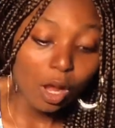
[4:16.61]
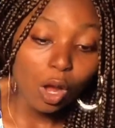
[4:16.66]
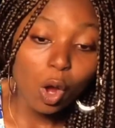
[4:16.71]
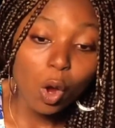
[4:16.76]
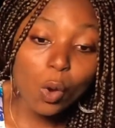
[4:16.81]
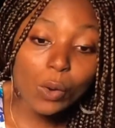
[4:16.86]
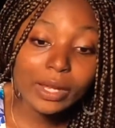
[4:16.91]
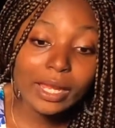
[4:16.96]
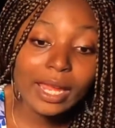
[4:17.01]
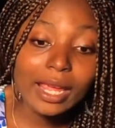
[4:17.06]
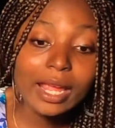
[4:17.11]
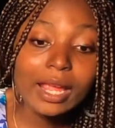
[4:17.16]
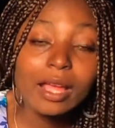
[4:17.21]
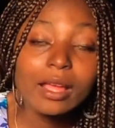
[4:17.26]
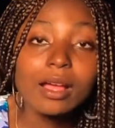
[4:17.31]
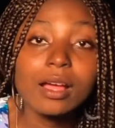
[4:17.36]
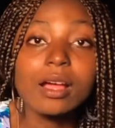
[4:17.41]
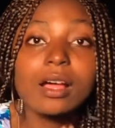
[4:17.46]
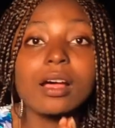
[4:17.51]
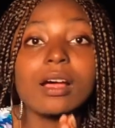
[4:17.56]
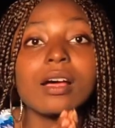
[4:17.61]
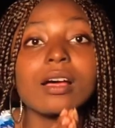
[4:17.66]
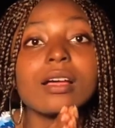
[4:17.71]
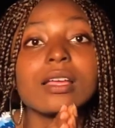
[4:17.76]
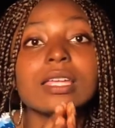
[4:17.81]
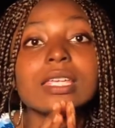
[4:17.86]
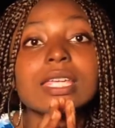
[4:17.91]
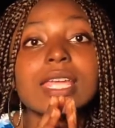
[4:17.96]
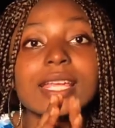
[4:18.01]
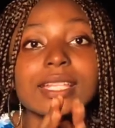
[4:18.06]
Okay,
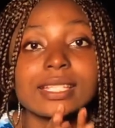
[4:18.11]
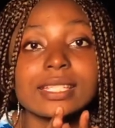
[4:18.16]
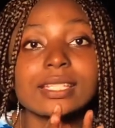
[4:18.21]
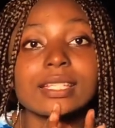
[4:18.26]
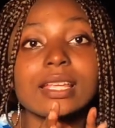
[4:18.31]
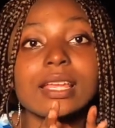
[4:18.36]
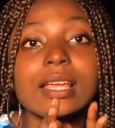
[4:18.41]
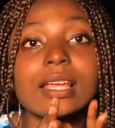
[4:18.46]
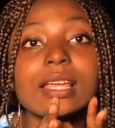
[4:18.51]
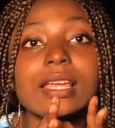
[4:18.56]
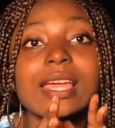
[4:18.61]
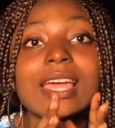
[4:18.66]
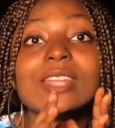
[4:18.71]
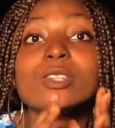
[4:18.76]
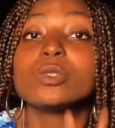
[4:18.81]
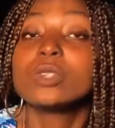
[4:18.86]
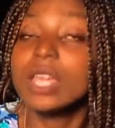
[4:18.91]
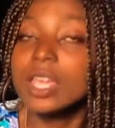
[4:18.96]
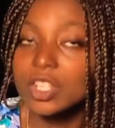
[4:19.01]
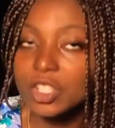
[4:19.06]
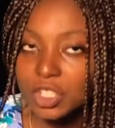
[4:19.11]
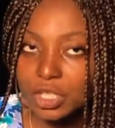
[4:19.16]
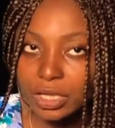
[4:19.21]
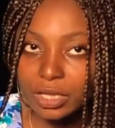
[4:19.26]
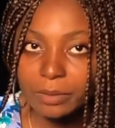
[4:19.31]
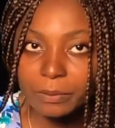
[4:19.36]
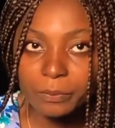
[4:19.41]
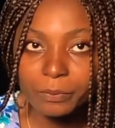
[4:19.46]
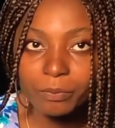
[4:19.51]
yes, education.